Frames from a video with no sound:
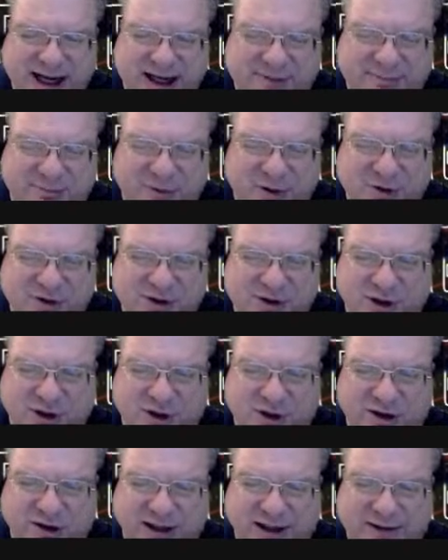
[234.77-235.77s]
and most
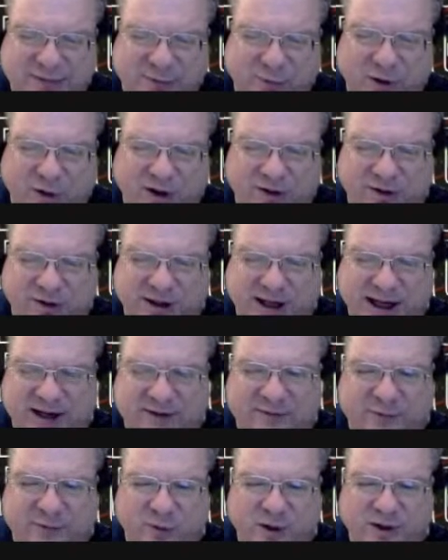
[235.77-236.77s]
currently
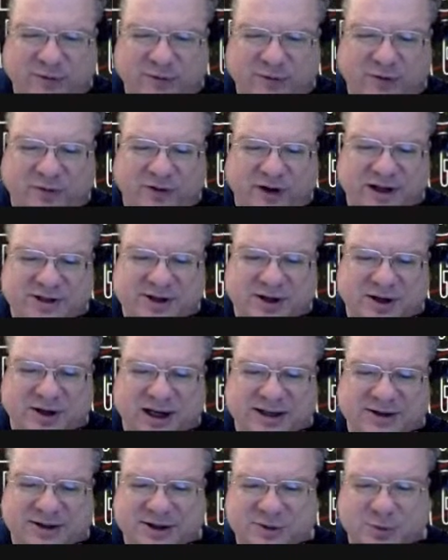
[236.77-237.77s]
444 funds
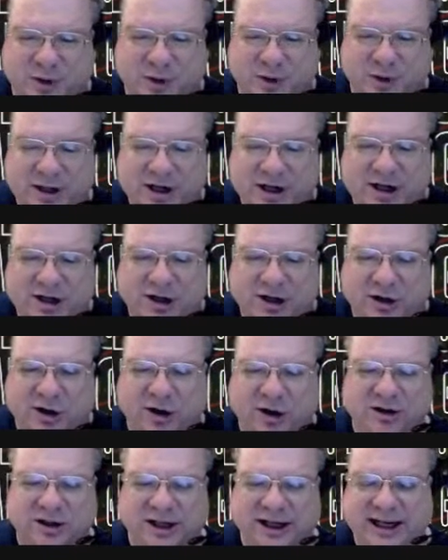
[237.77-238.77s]
are in this one.
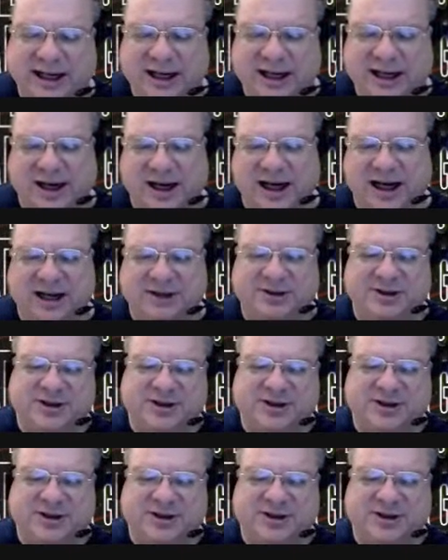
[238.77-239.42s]
Currently, the